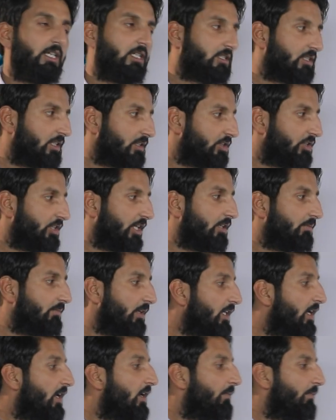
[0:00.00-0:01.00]
It's a
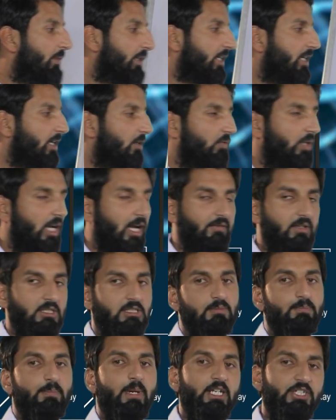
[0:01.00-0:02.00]
statement, but here we have a
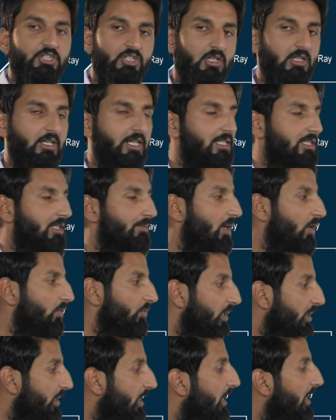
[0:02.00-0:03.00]
special case
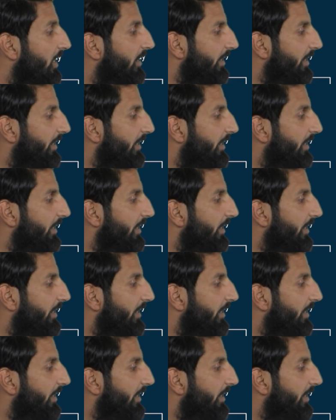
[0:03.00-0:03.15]
about it,